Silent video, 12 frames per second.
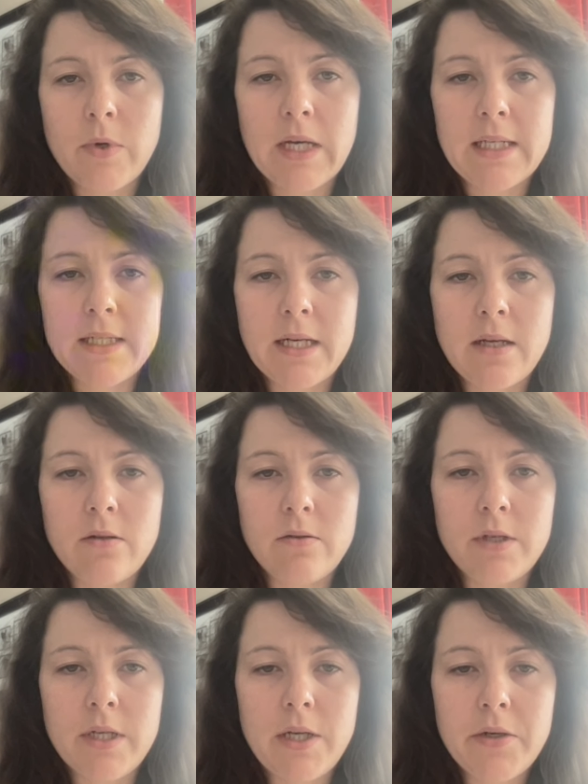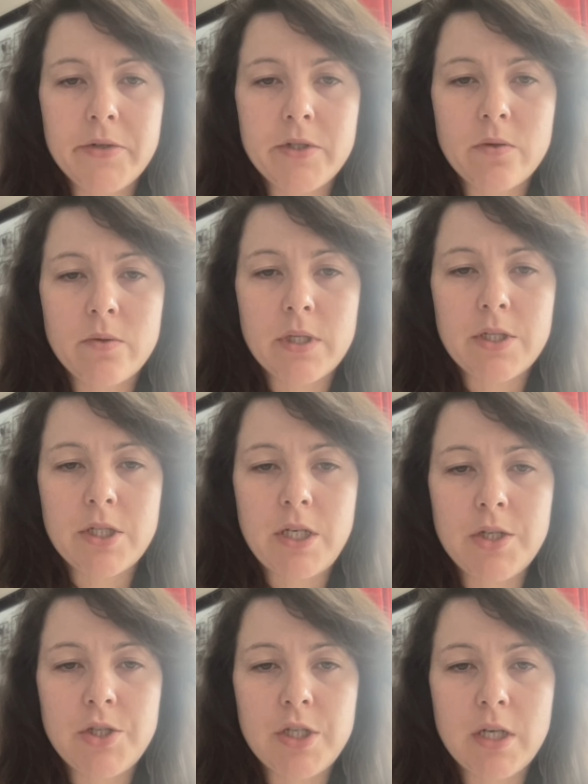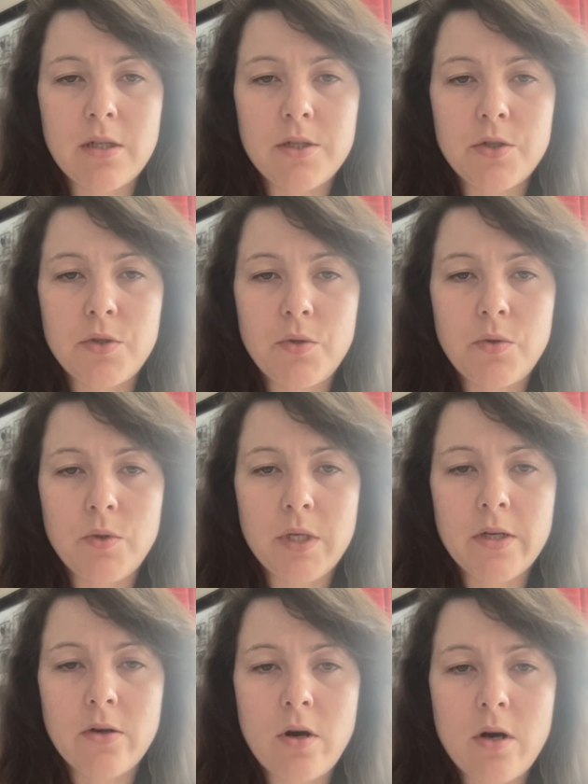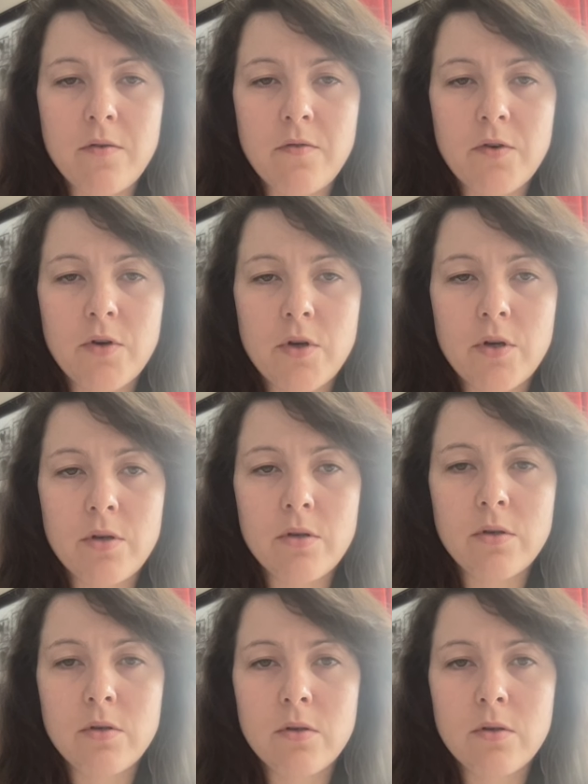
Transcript: Got download here, so I want to change that to get offer.